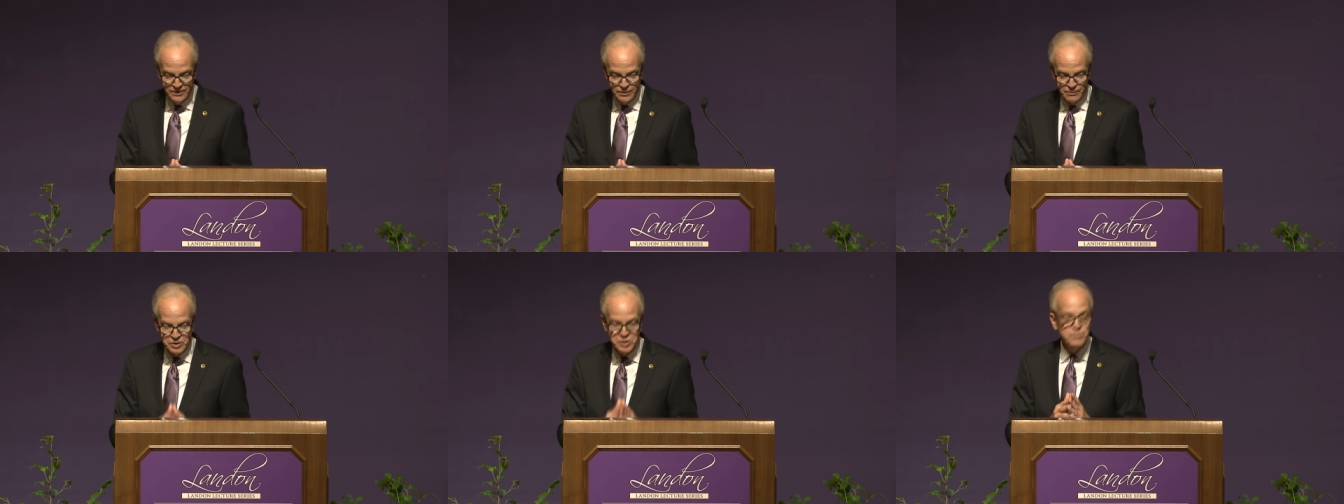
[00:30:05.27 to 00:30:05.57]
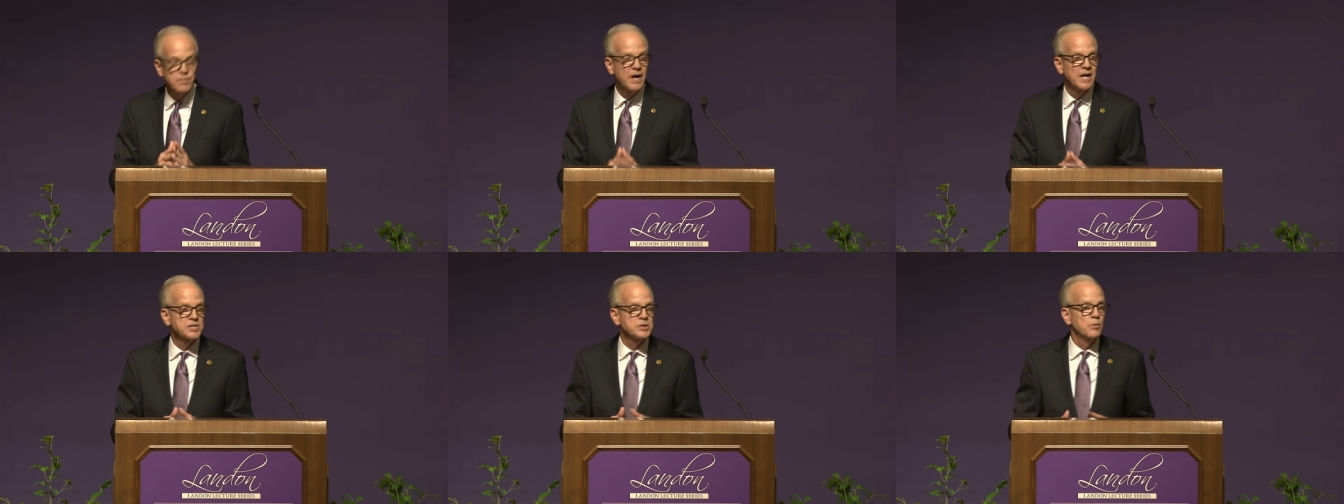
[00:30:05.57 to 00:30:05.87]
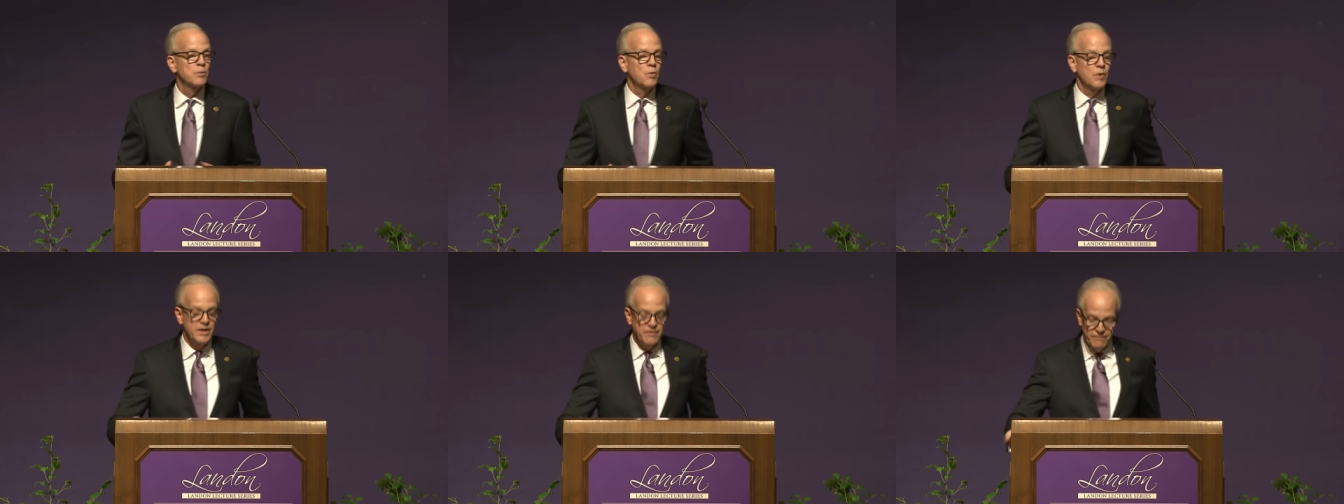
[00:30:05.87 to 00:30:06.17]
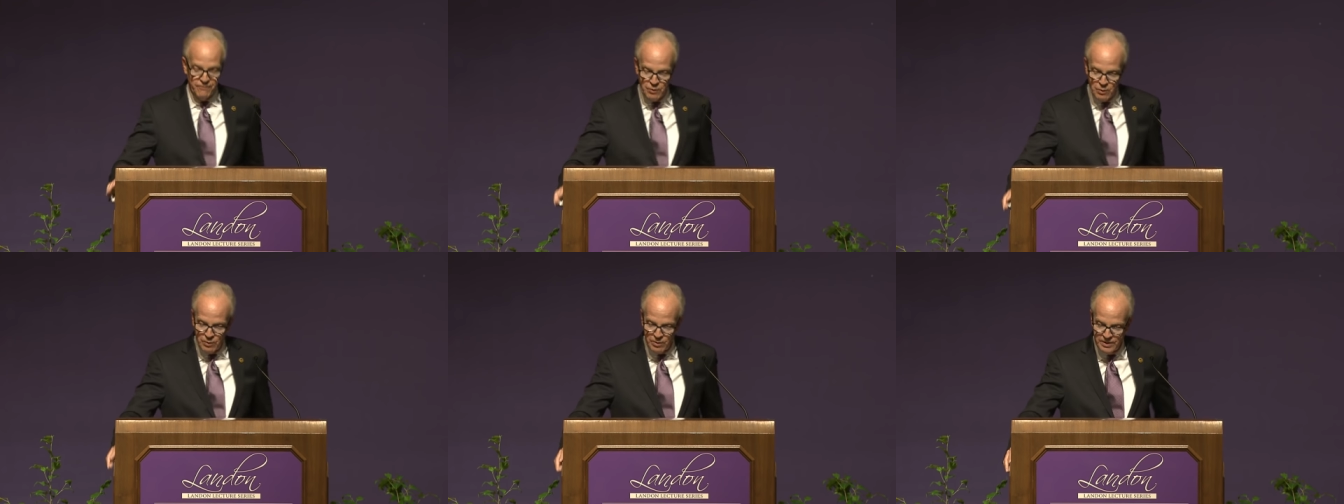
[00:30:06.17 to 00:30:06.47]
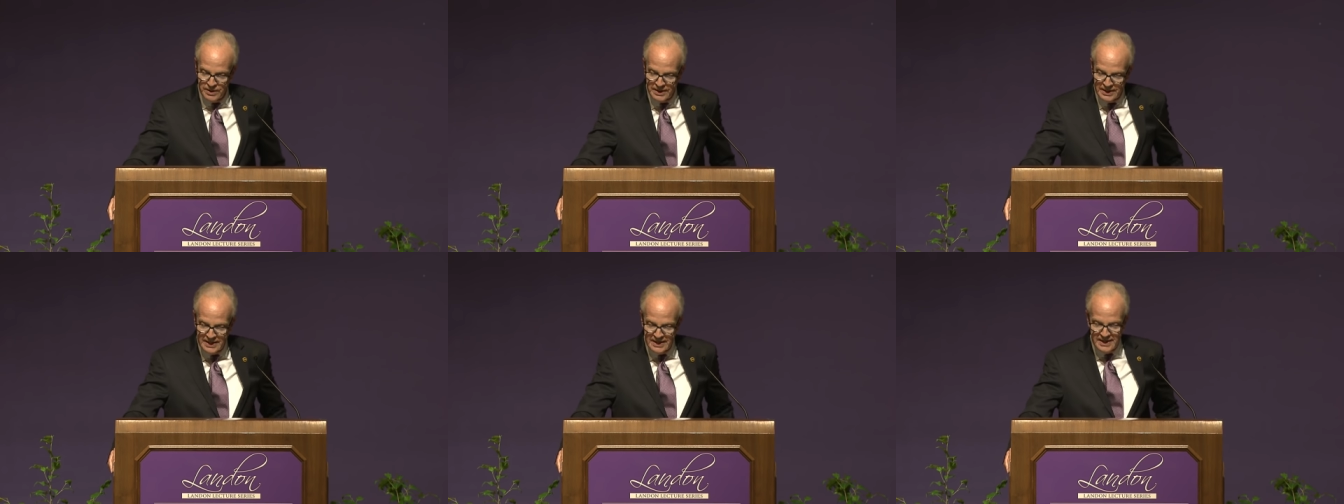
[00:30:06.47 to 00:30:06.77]
the responsible way
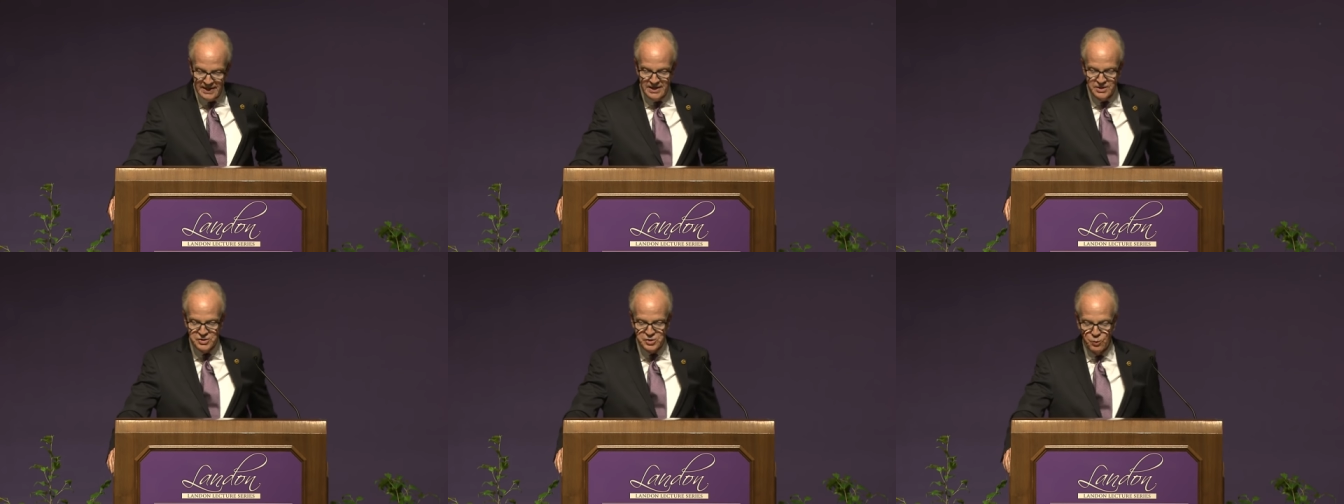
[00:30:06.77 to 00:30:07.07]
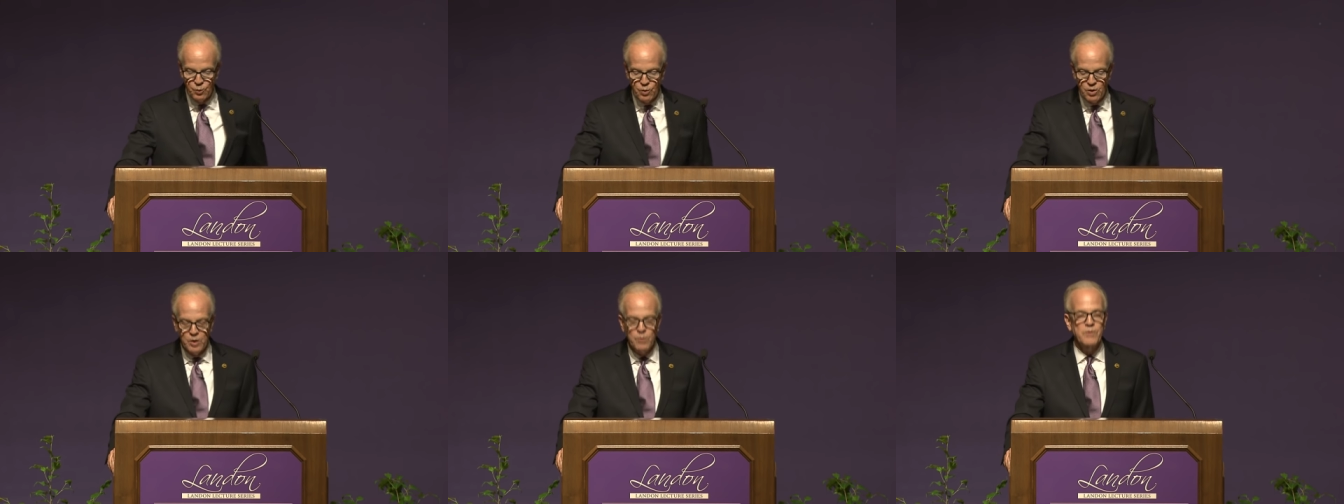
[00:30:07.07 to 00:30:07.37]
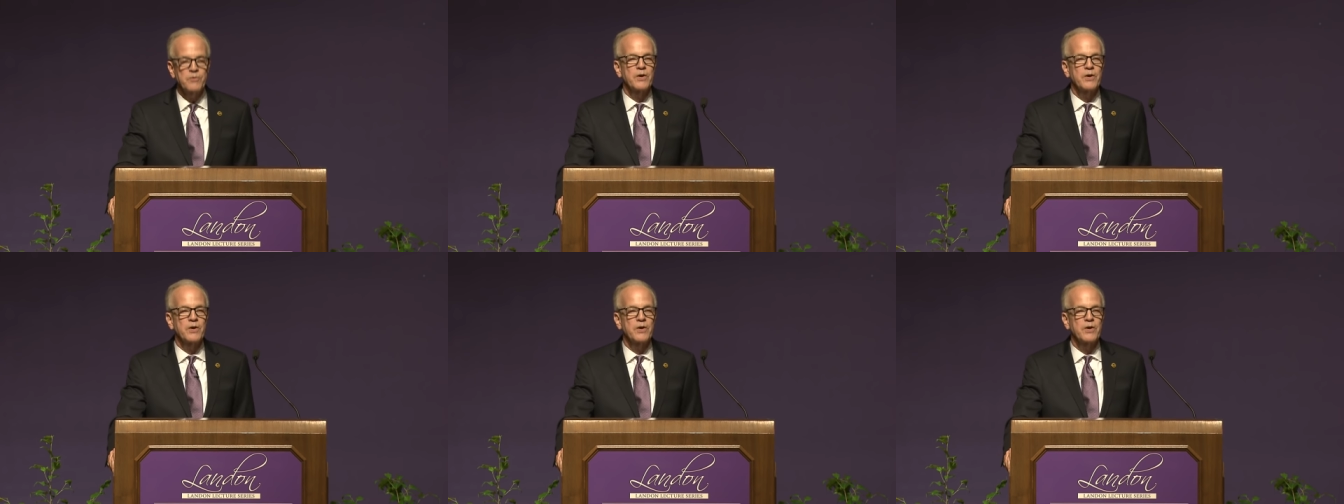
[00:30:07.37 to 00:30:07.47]
forward is to work